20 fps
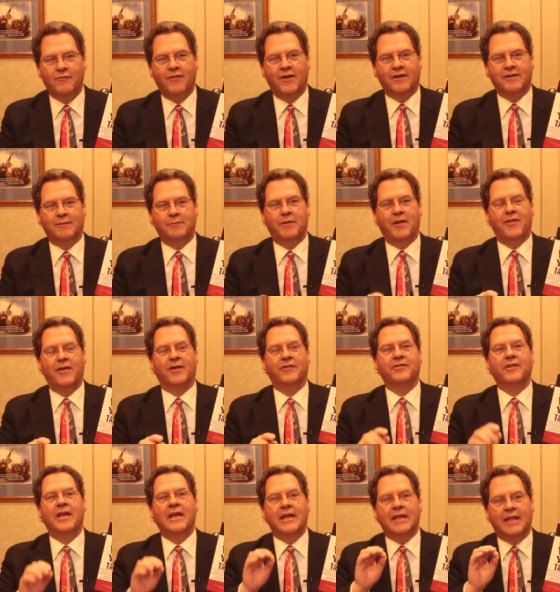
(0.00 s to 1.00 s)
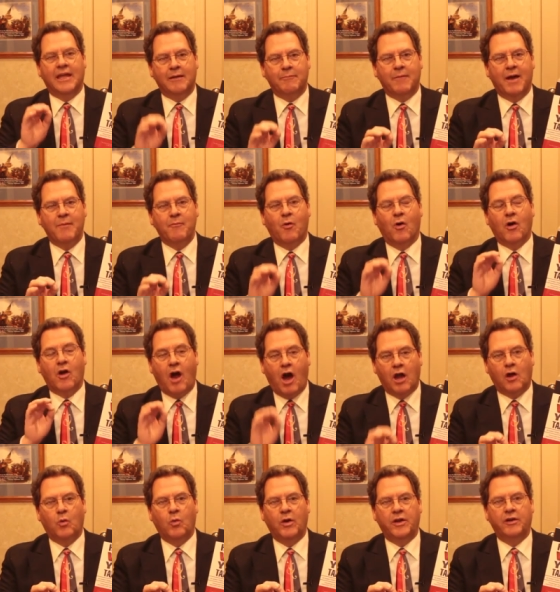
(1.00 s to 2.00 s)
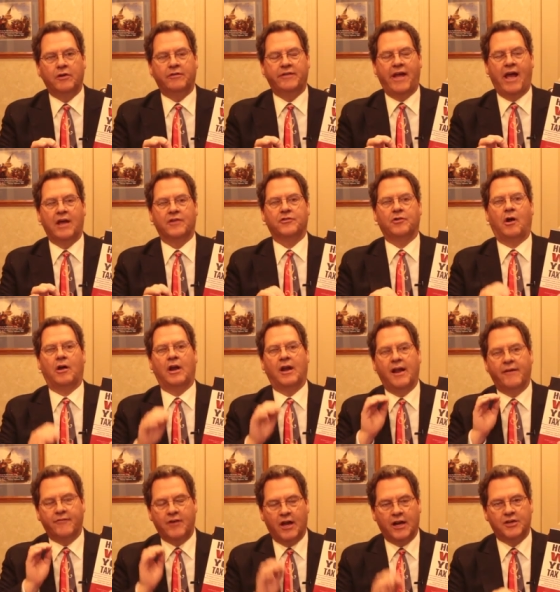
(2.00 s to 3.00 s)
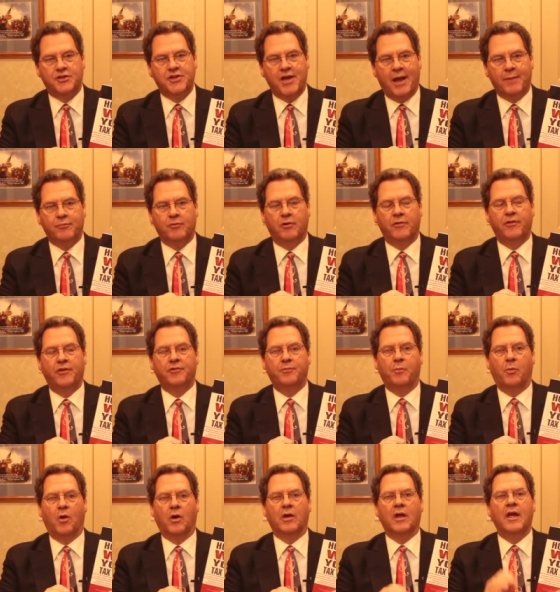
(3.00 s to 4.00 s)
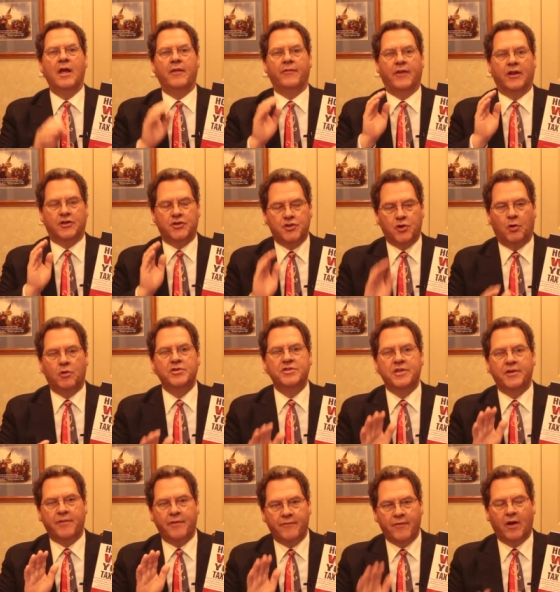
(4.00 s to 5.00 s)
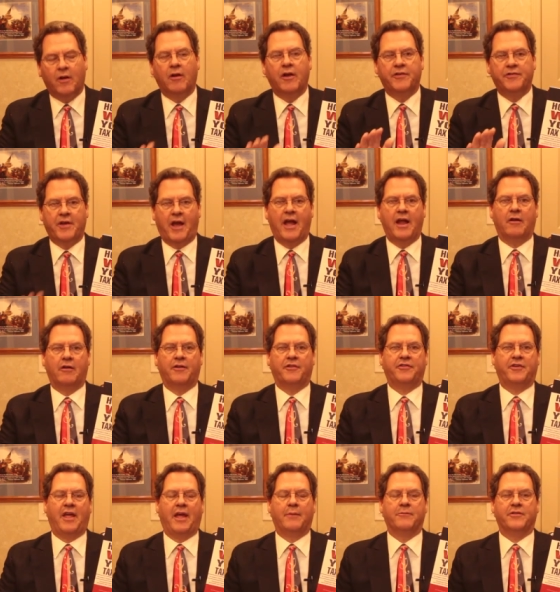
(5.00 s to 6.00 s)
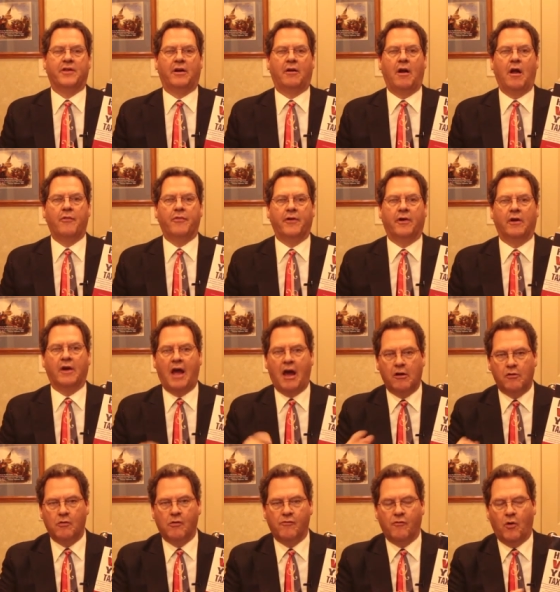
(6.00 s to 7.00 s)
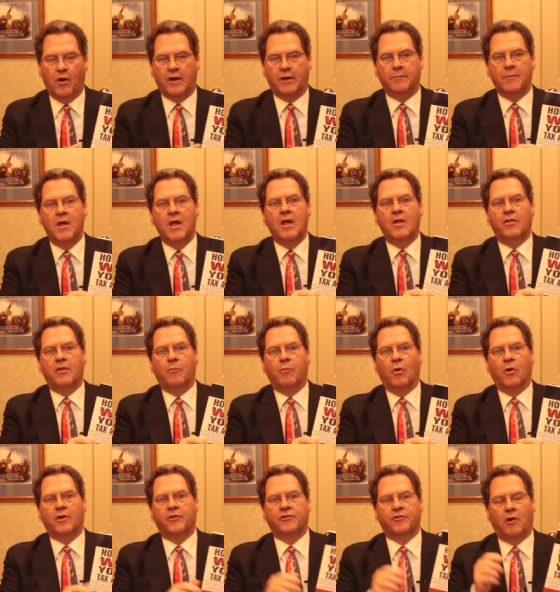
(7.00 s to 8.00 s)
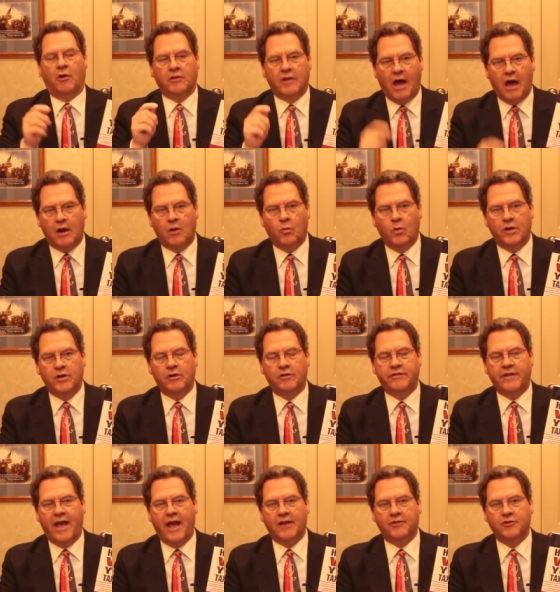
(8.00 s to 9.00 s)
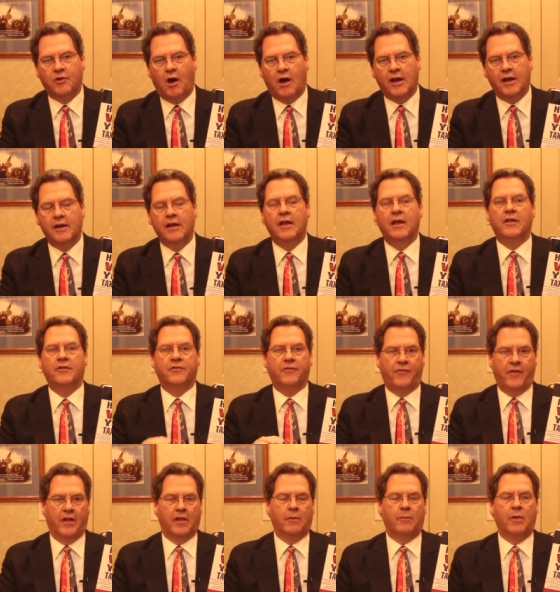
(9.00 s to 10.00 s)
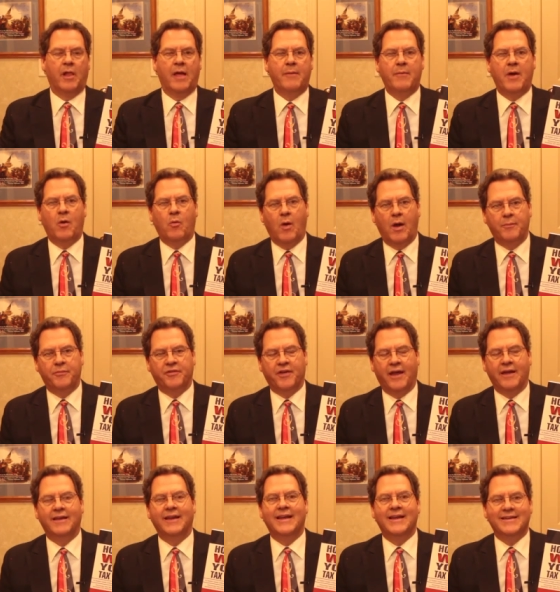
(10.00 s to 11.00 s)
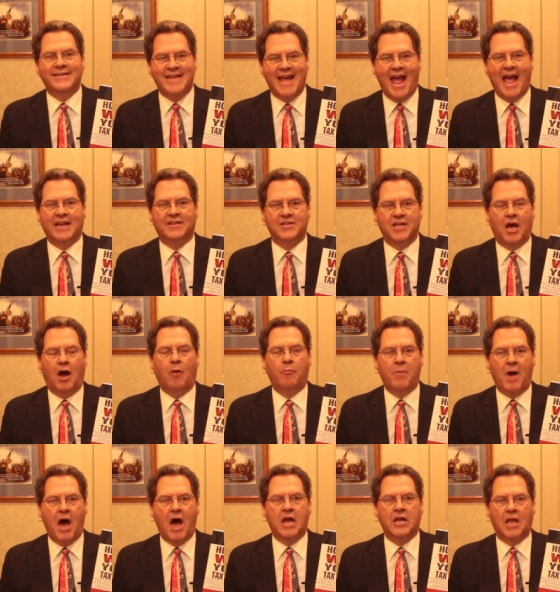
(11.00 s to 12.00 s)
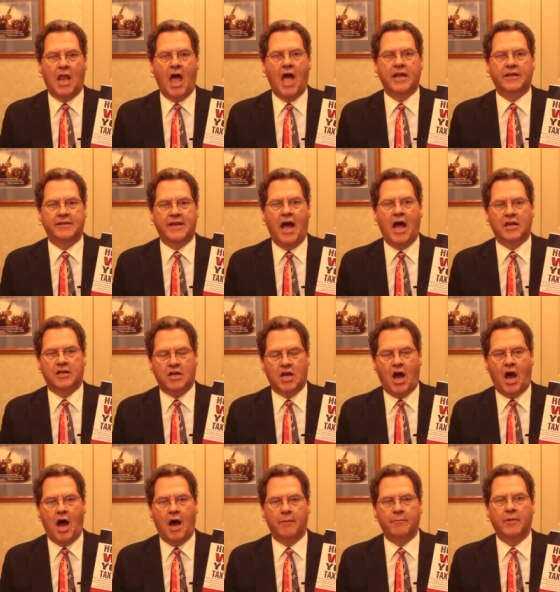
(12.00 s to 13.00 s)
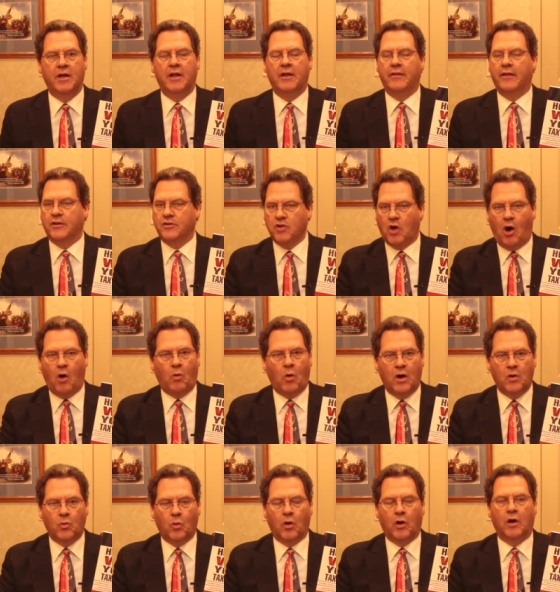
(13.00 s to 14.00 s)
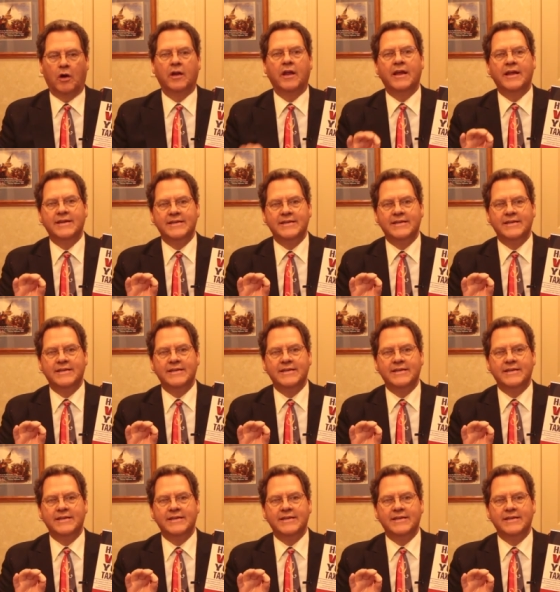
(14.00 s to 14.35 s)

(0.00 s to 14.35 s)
victim to this, get my book, How to Win Your Tax Audit. I've got a chapter in this book that shows you the various IRS scams that are out there and how to avoid them. The book is called How to Win Your Tax Audit. It's available at my website, taxhelponline.com. That's all one word,